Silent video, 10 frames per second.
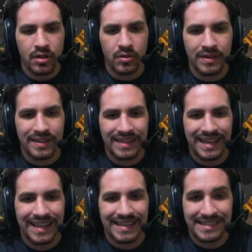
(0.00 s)
You need the
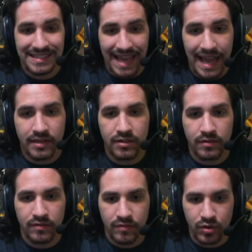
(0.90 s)
exact
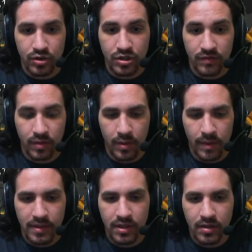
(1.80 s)
version of the
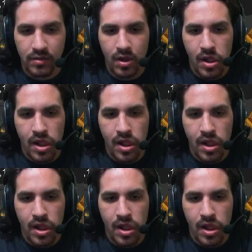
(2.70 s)
weapon, though.